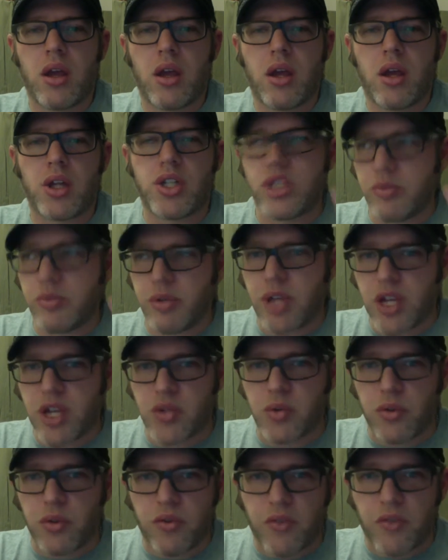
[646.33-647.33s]
A
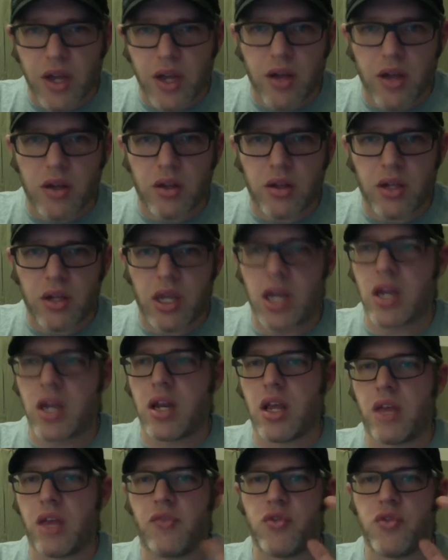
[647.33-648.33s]
GPS will fail, and if